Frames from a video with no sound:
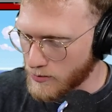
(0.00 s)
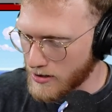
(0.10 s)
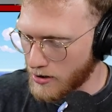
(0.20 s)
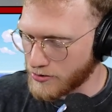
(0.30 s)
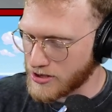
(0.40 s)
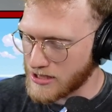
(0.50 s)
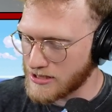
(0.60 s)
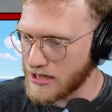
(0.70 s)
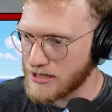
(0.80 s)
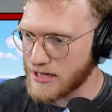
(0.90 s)
So we go
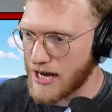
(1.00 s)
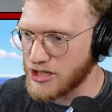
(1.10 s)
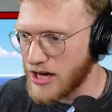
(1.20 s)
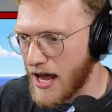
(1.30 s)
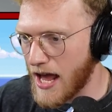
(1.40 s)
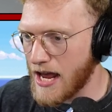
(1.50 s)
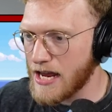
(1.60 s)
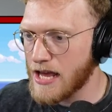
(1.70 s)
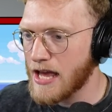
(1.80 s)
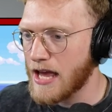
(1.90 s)
66 HA.